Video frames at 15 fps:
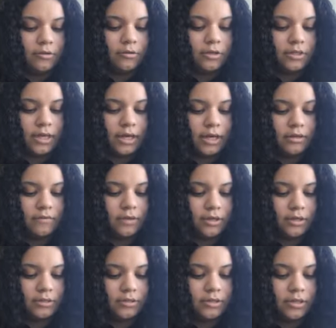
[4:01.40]
Lorde died of
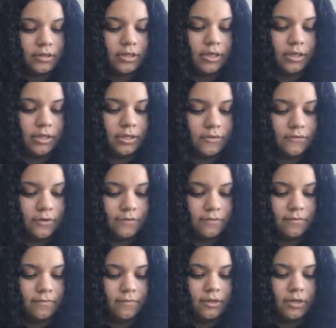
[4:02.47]
cancer at the age
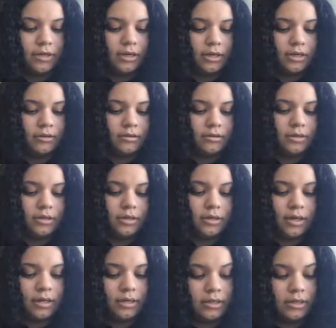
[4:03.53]
58 in
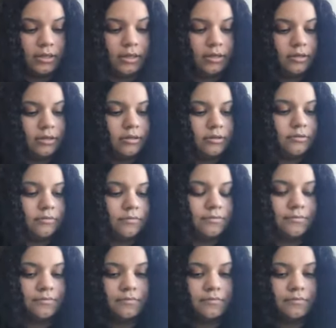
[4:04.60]
1992.